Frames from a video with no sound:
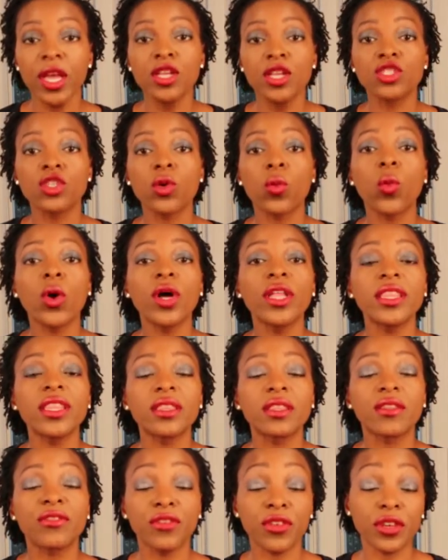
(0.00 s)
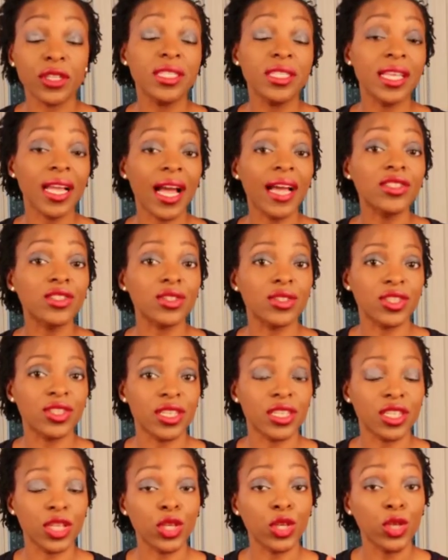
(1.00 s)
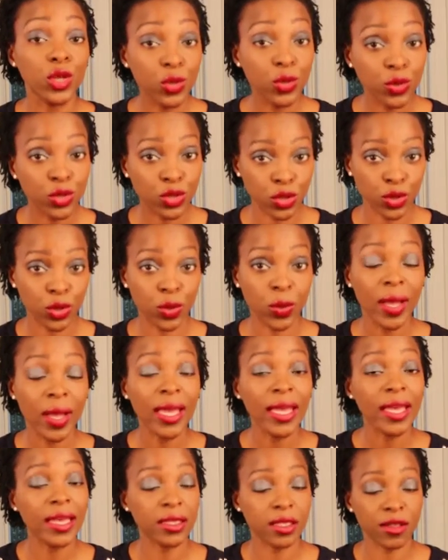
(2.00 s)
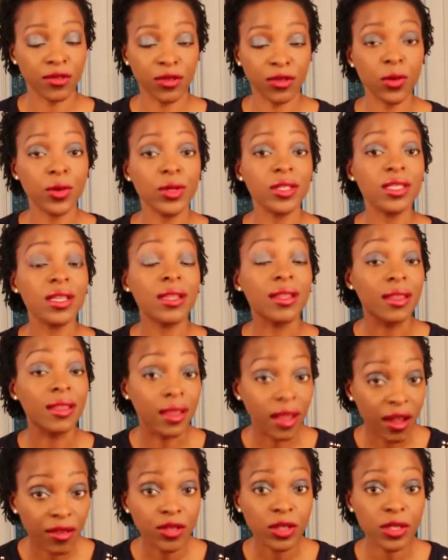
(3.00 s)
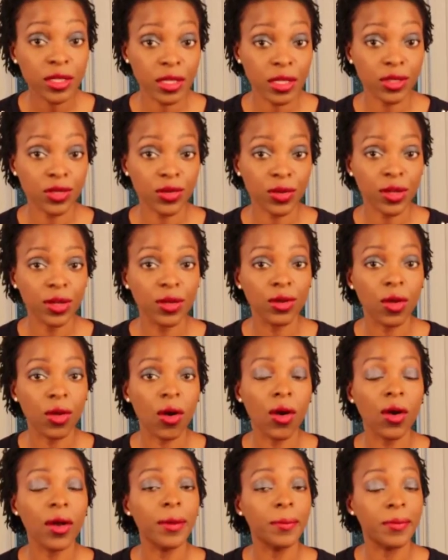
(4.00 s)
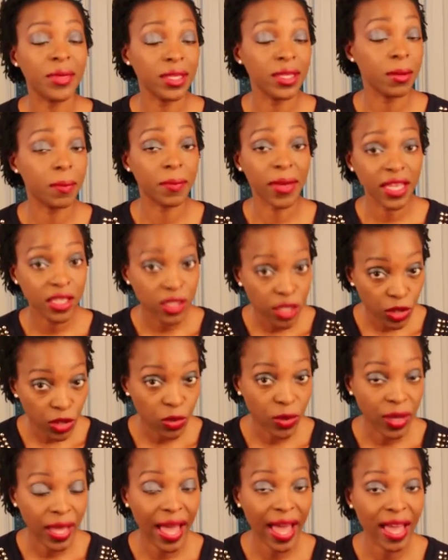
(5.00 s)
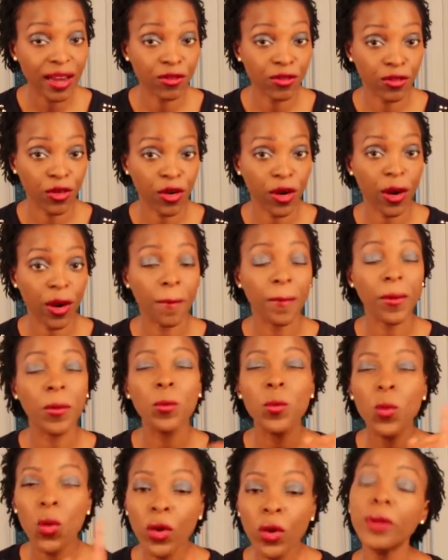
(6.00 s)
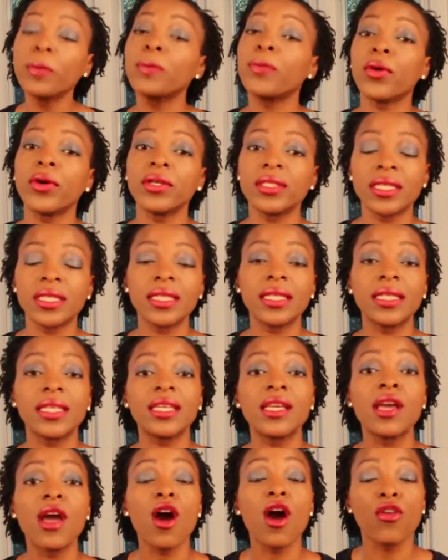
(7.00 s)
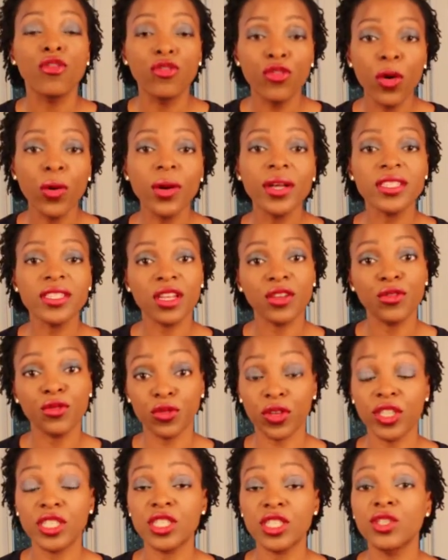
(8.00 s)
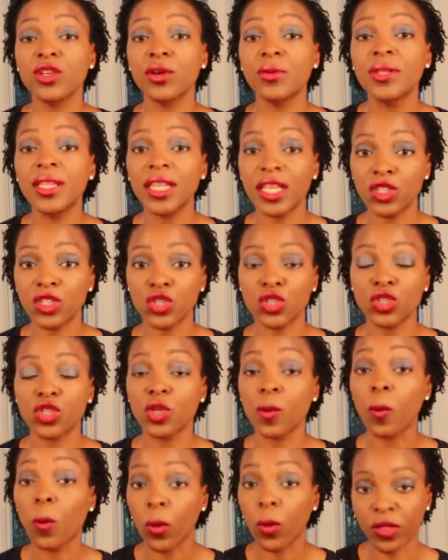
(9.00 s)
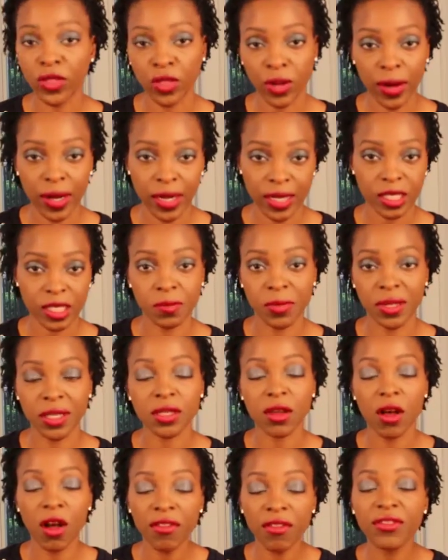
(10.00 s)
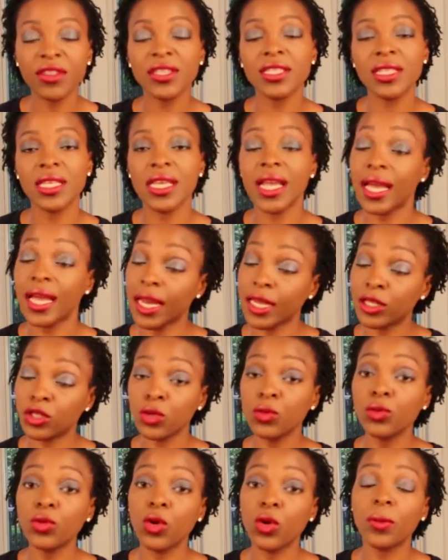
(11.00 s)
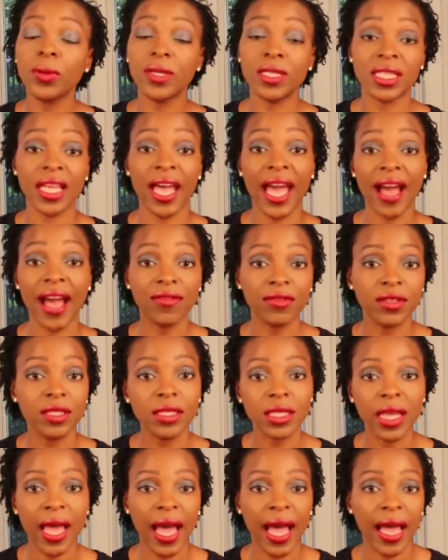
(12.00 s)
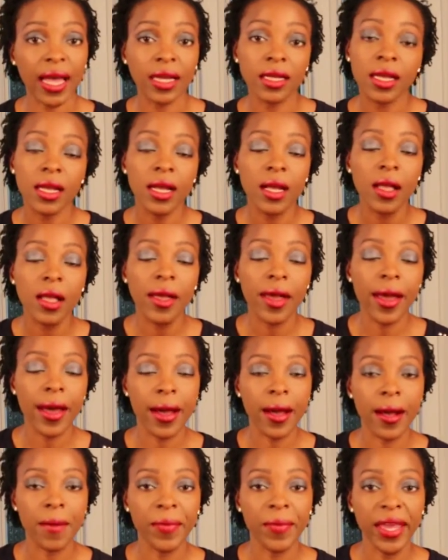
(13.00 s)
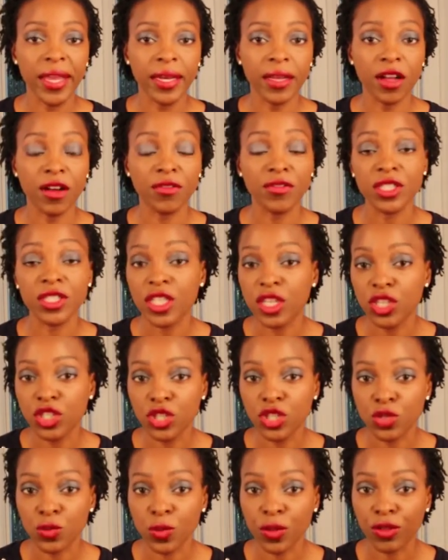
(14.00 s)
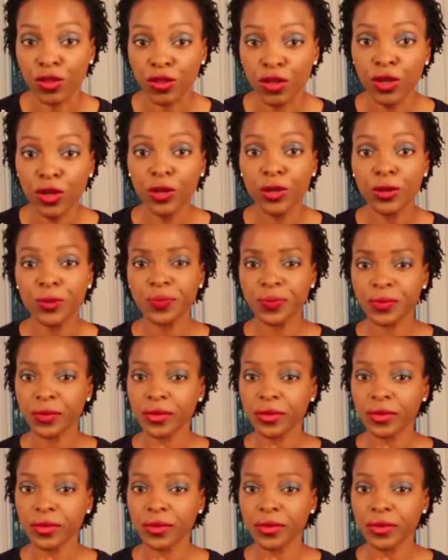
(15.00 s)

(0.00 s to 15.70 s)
So the first thing I suggest that you do is, of course, love your sister-in-law, be the best that you can for her, but more importantly, focus on fixing your relationship with your husband. Obviously, and I don't know because I haven't had any conversations with you,